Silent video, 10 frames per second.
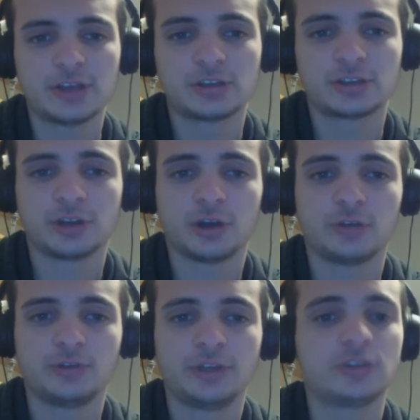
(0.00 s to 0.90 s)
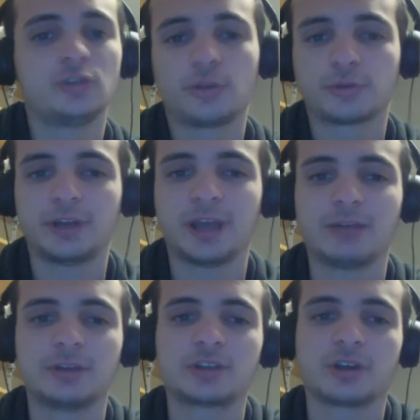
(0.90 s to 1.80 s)
So, deal 2 to 3
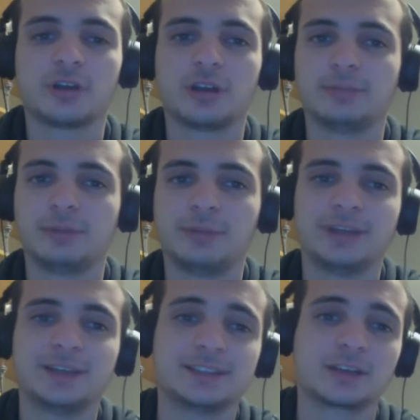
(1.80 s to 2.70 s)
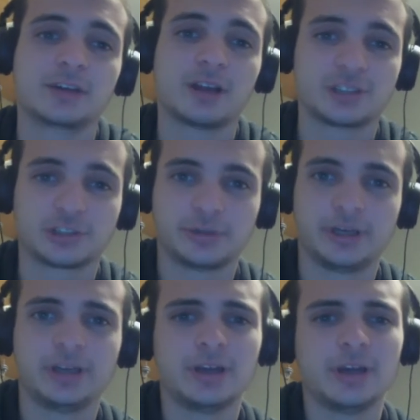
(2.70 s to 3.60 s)
damage to all enemy minions and cost
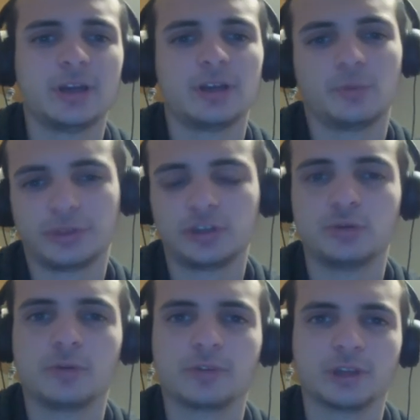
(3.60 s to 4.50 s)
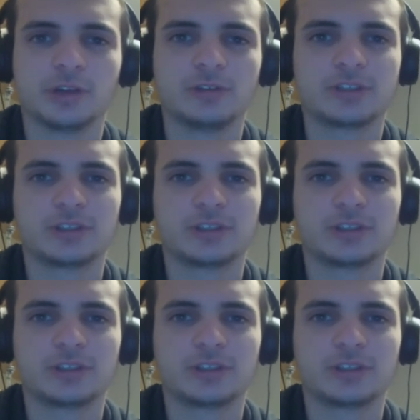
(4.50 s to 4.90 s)
3 with the 2 overloads.